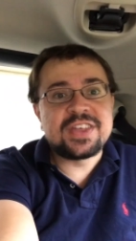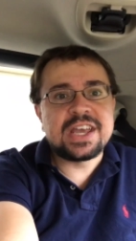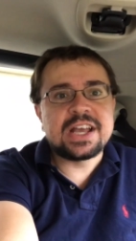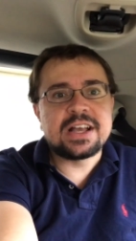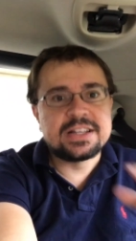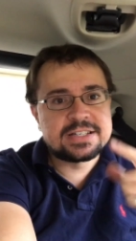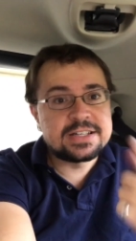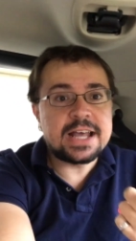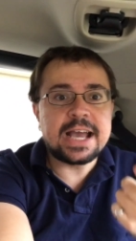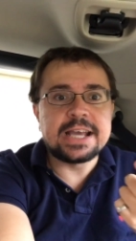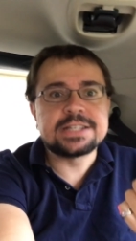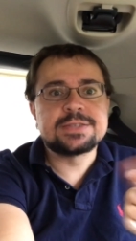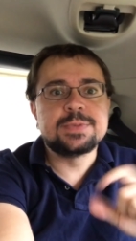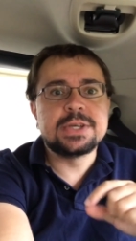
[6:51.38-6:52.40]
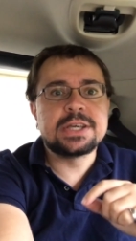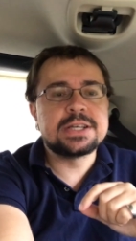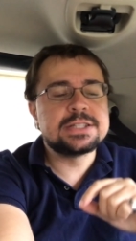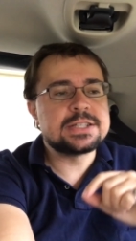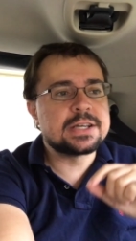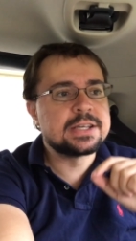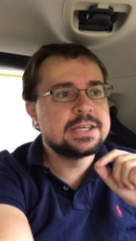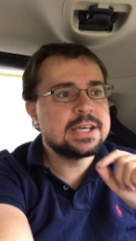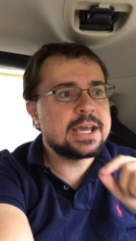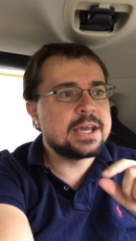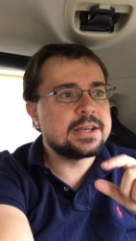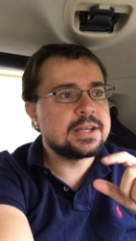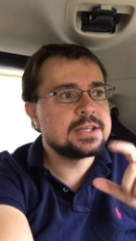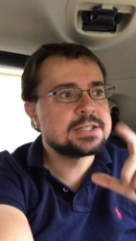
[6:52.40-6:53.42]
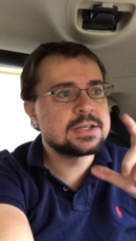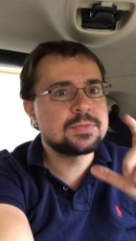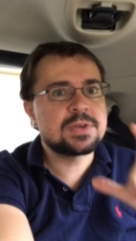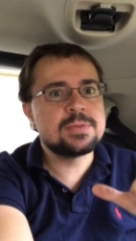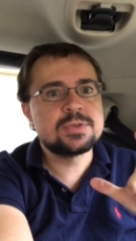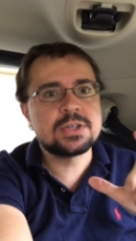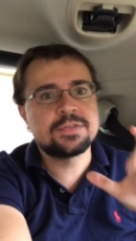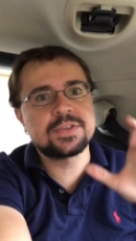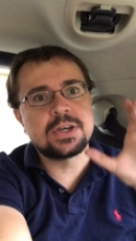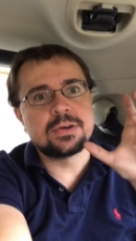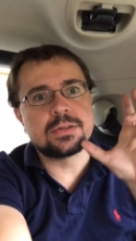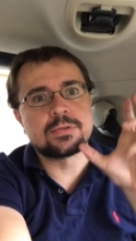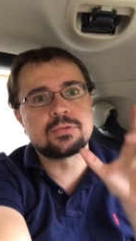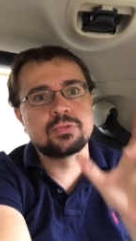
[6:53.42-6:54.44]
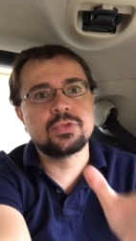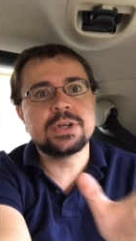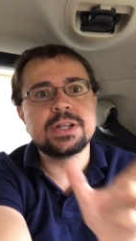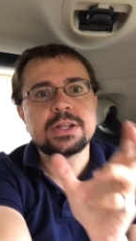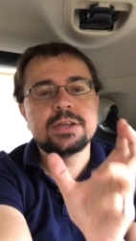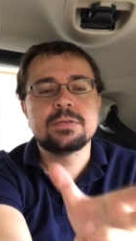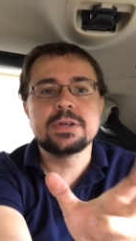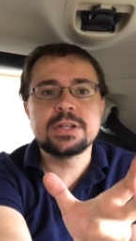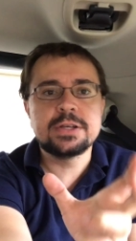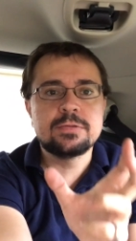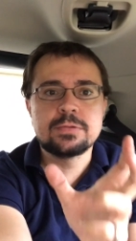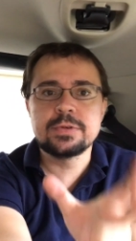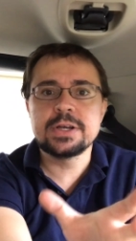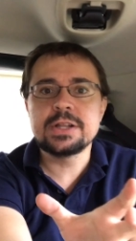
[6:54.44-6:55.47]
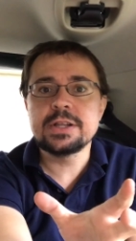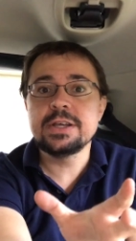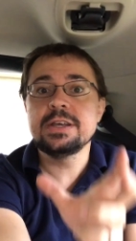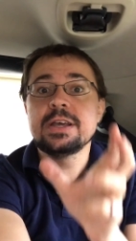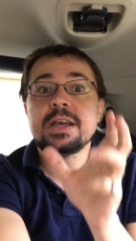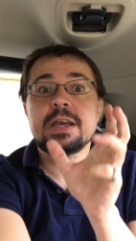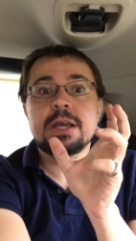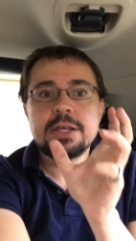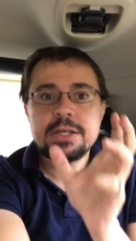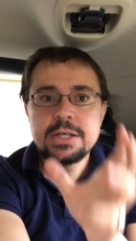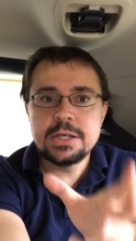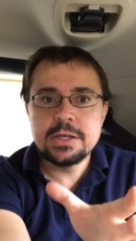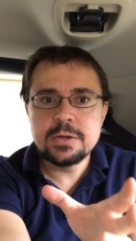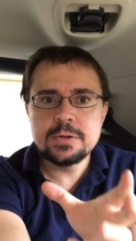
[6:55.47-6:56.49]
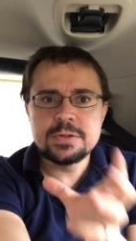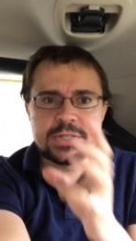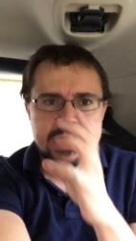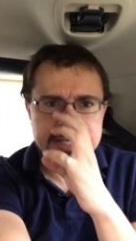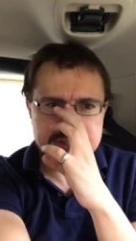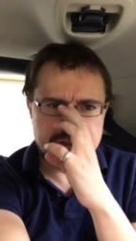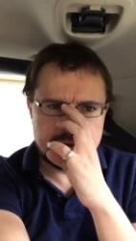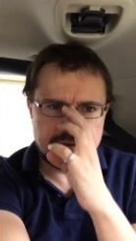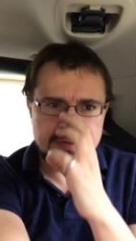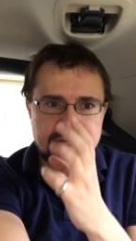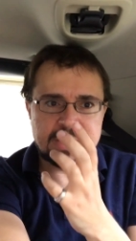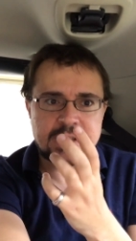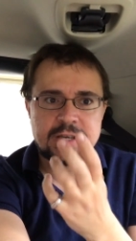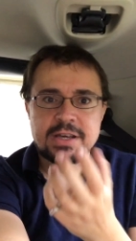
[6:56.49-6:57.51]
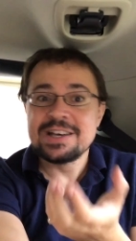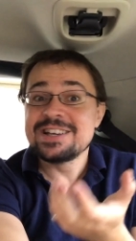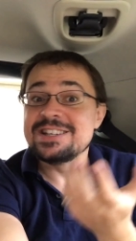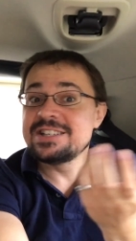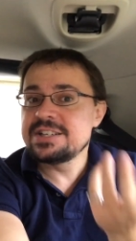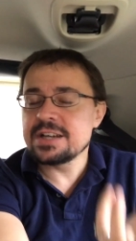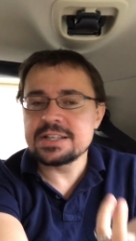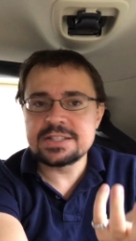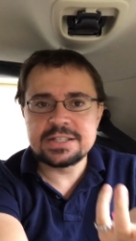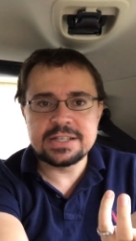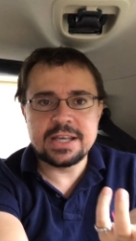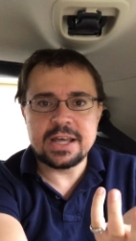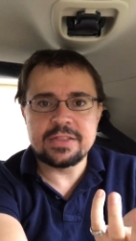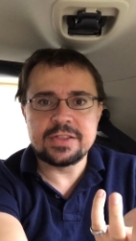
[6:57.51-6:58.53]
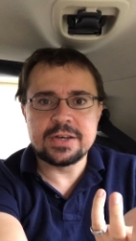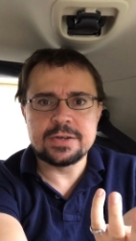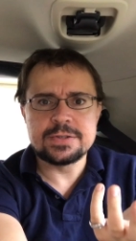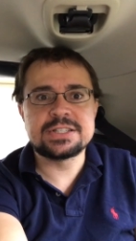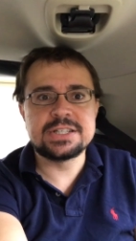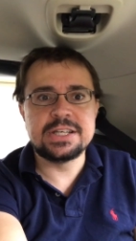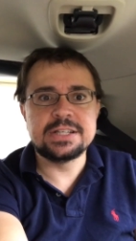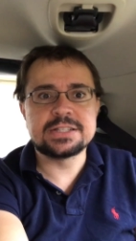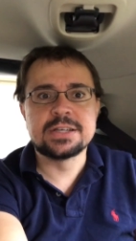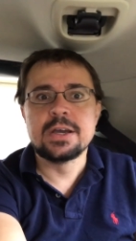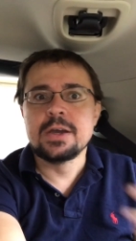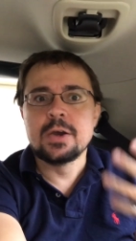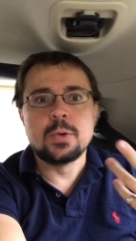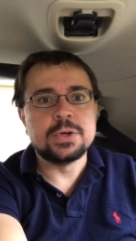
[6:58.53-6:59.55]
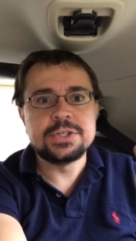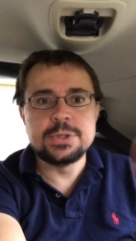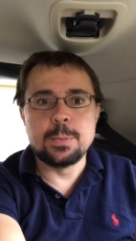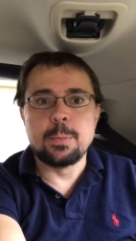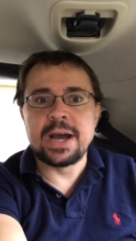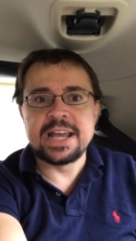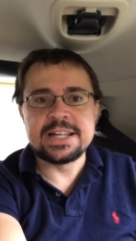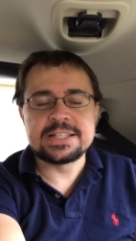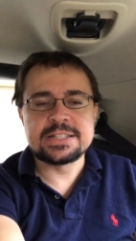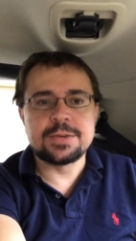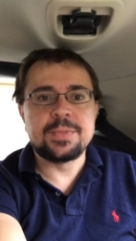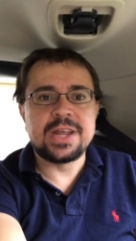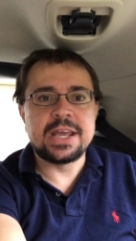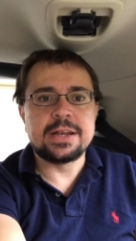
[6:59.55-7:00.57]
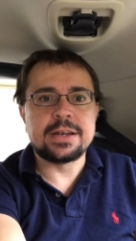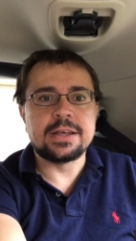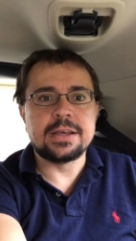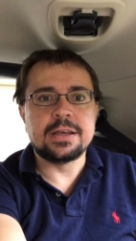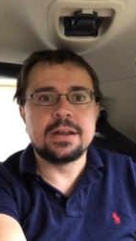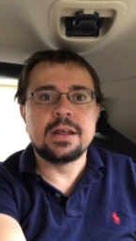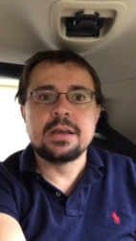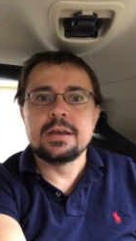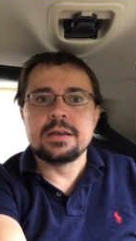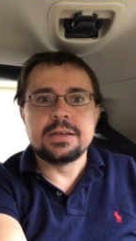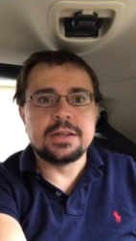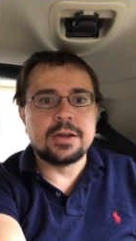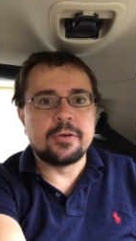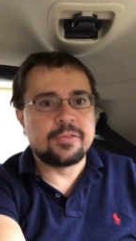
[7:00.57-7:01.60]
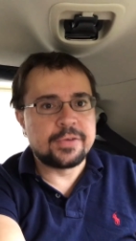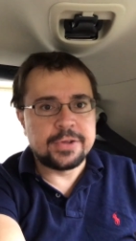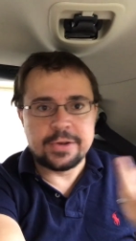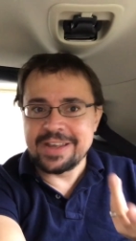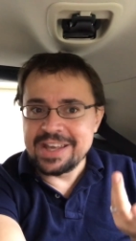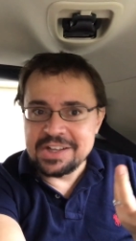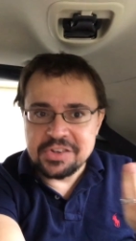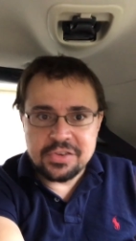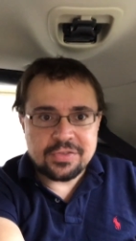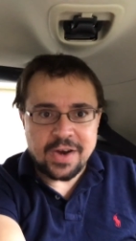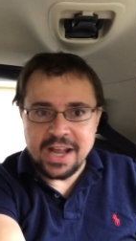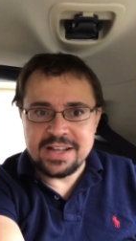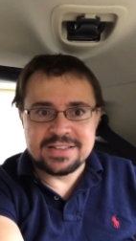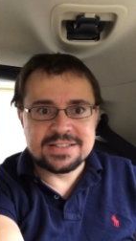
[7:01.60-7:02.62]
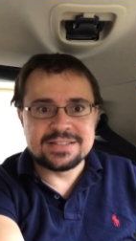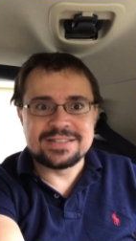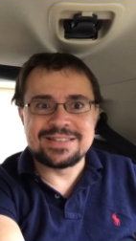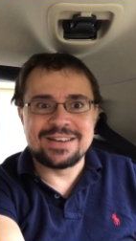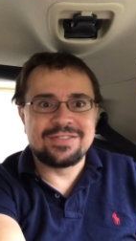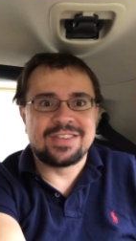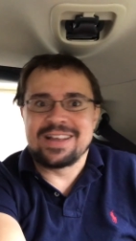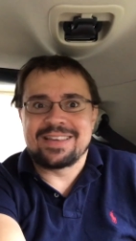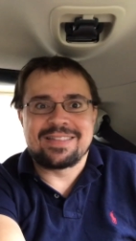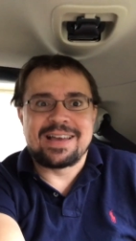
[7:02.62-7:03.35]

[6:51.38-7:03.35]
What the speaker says: it's nice because, again, sometimes you have to go with a really, really, really huge SUV just to get those seats, which you might someday need, you know, for your kids' friends and stuff like